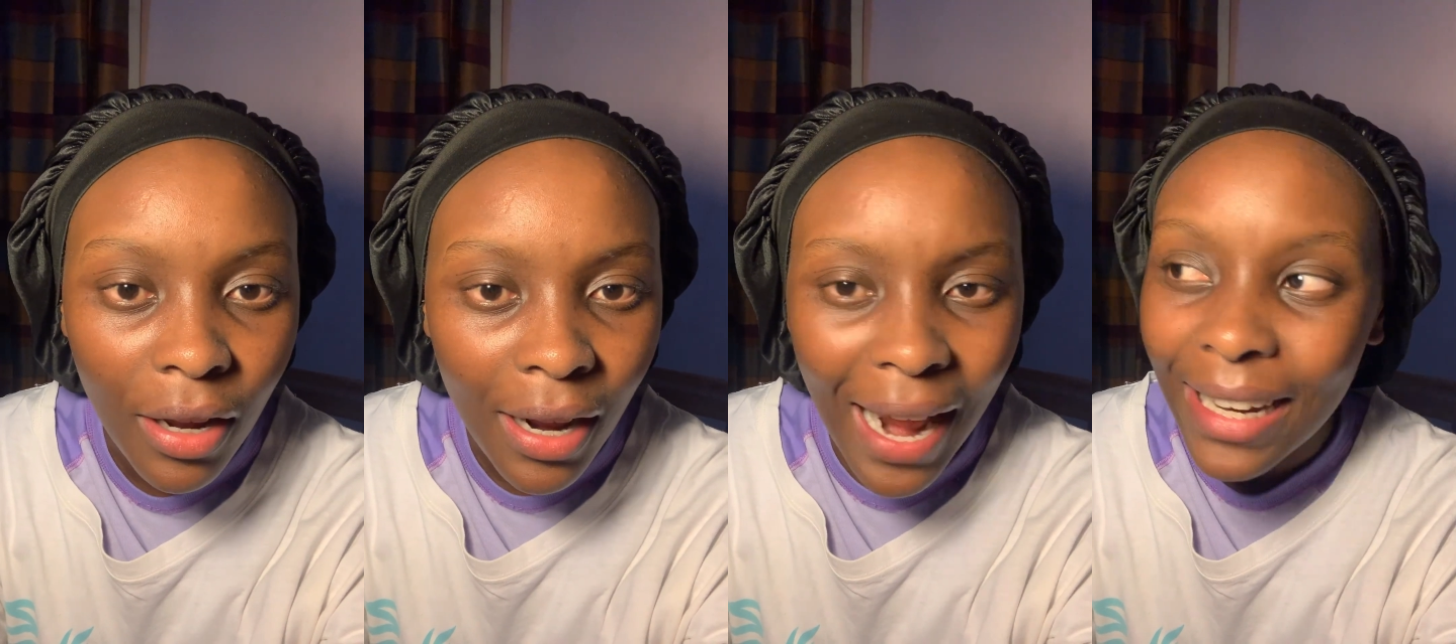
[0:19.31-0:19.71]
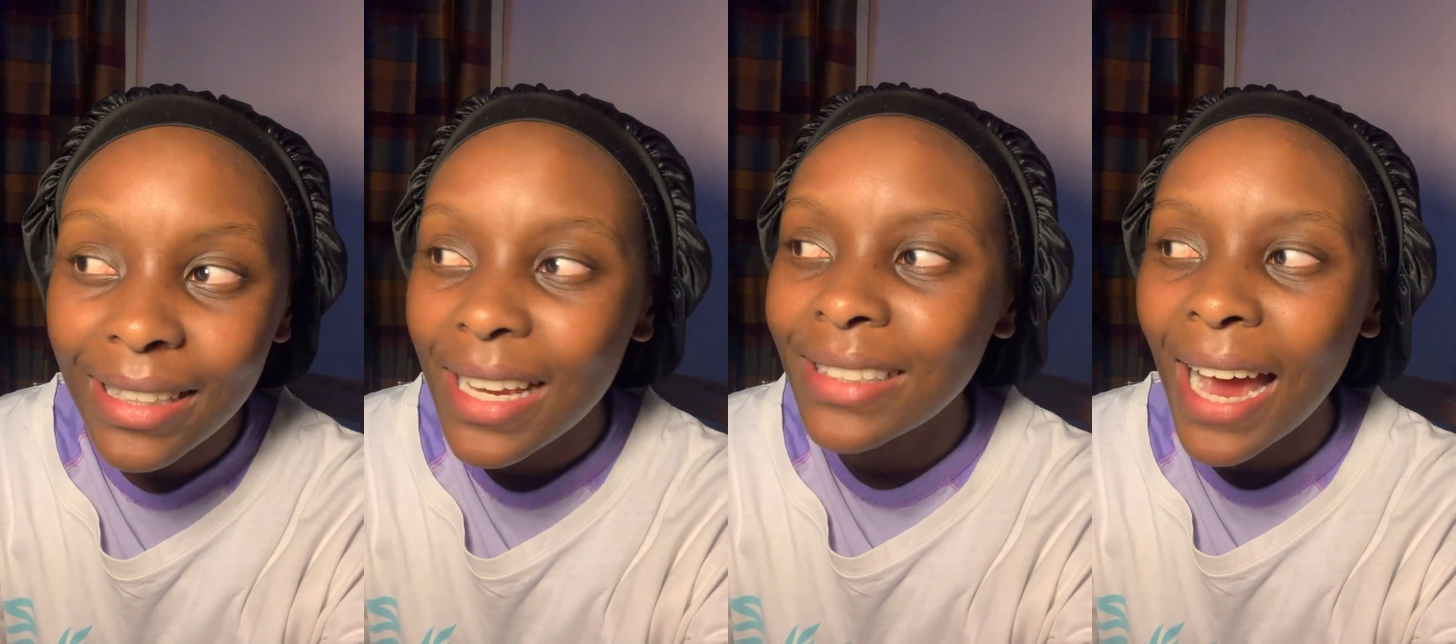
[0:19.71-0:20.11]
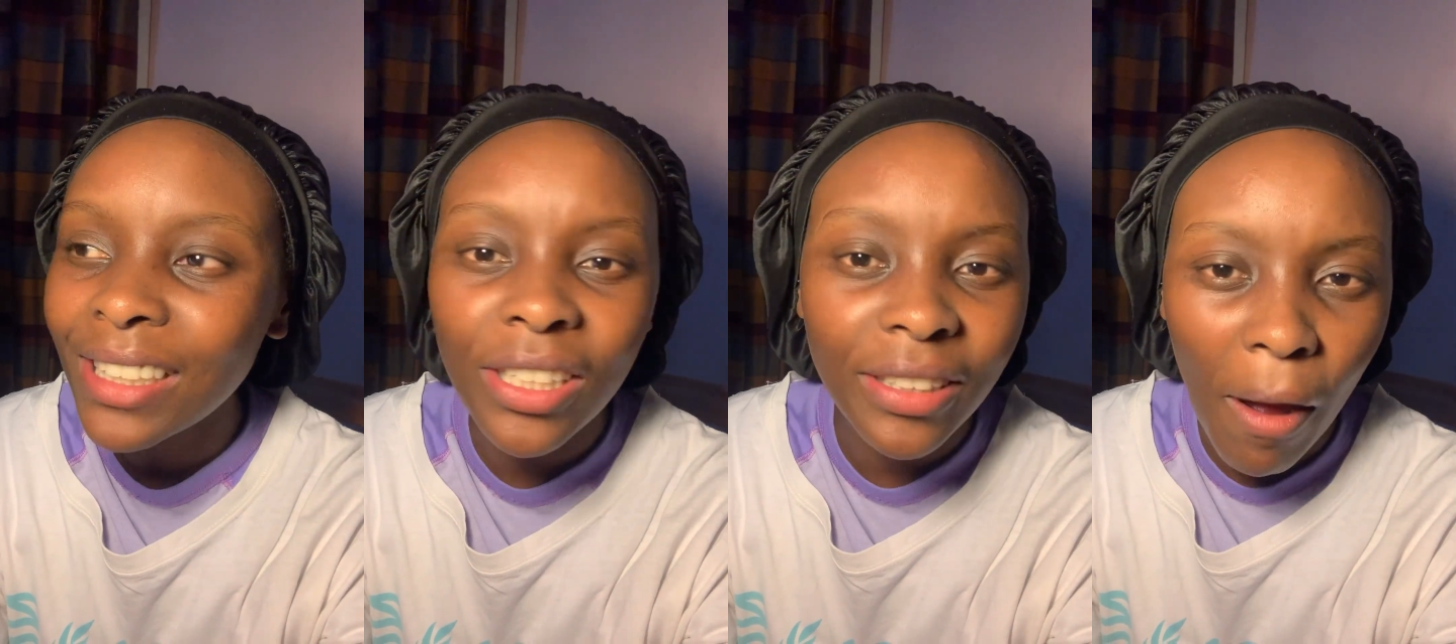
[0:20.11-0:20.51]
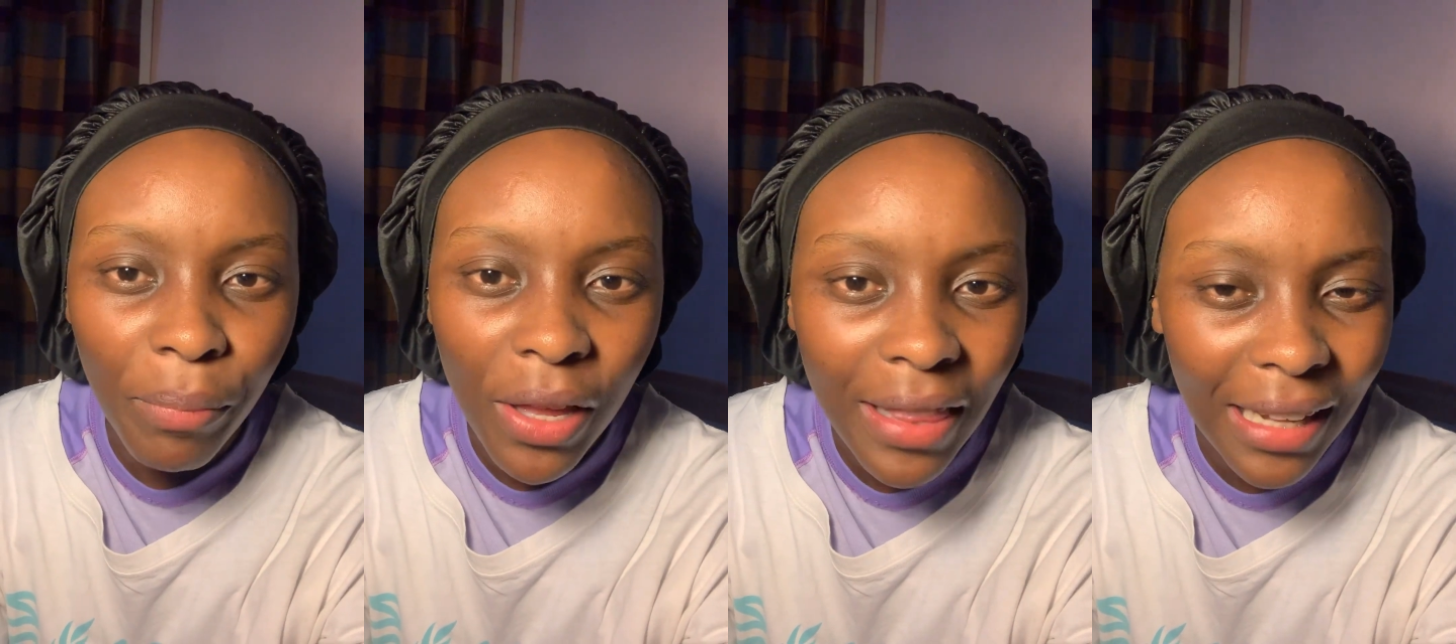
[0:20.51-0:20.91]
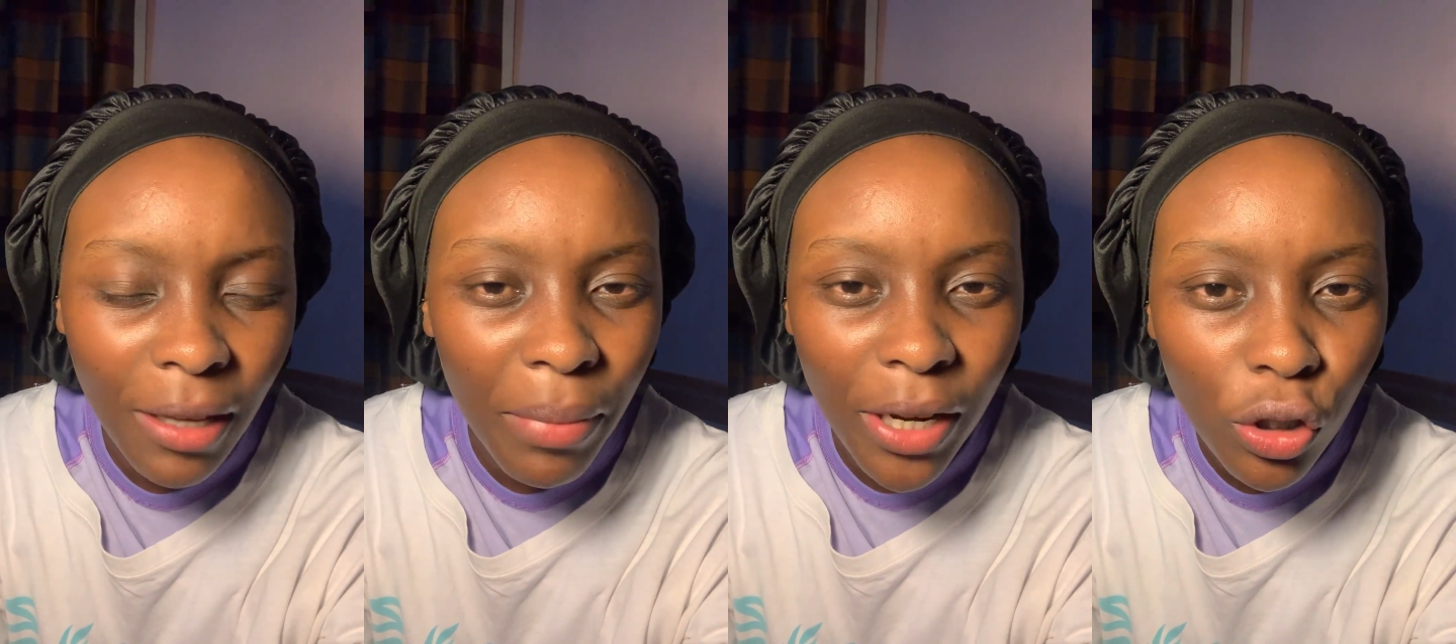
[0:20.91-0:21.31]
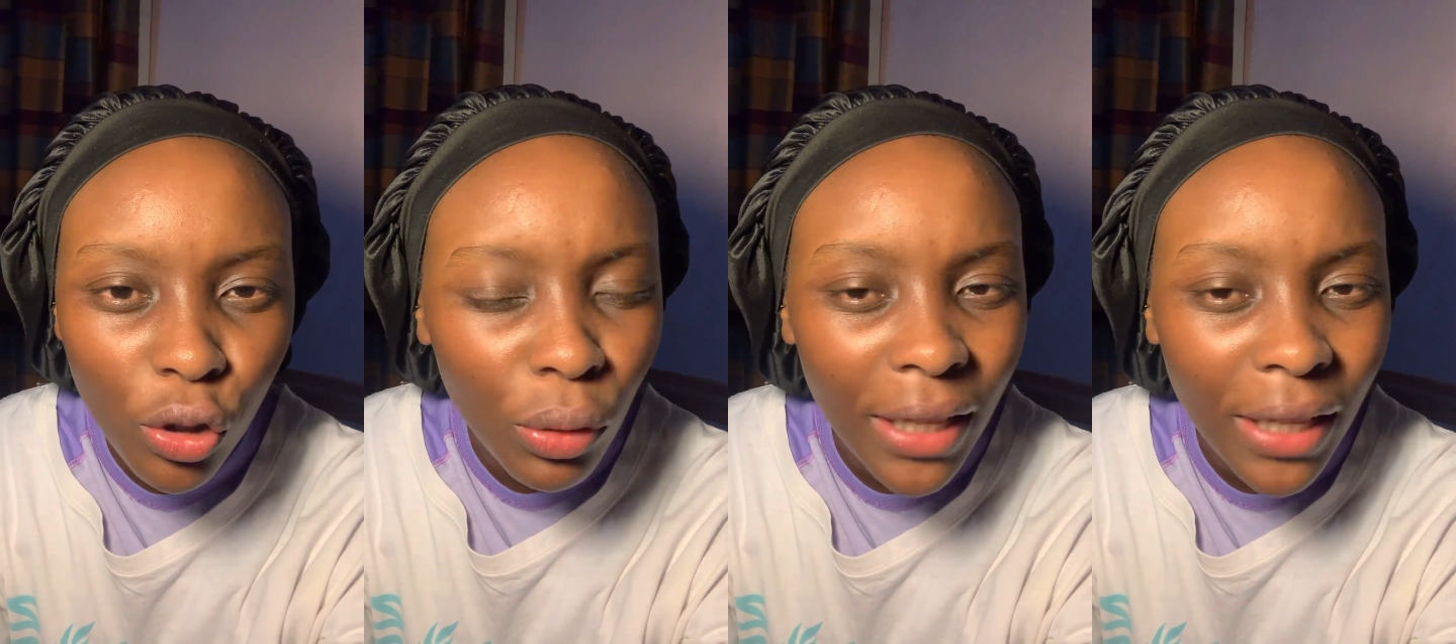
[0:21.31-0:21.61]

Like it's actually something that somebody else looks